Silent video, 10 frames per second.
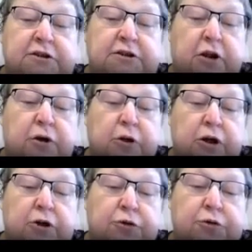So
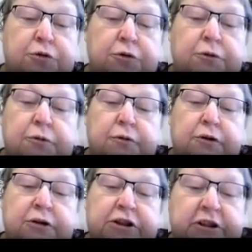
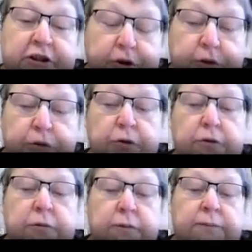is it
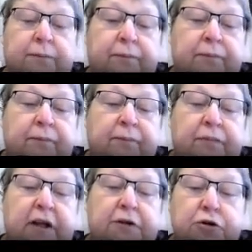true
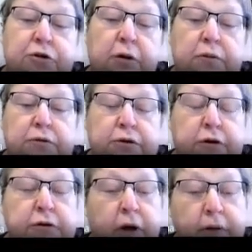that
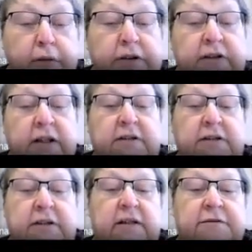not only
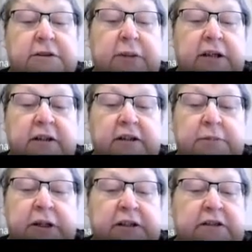that every Banach
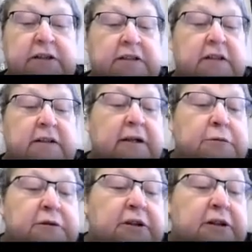space has an
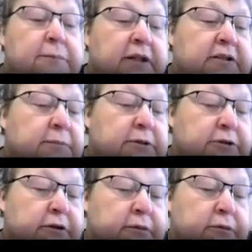equivalent maximal
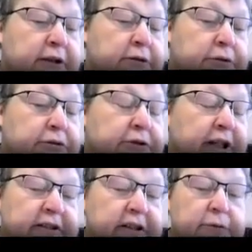norm, right, which
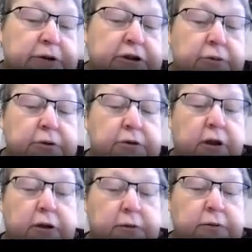right now we don't
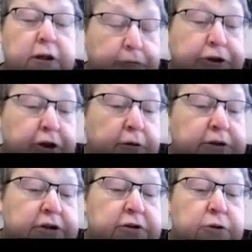know, we know
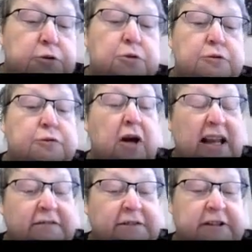it's not true for
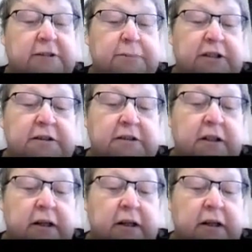every space,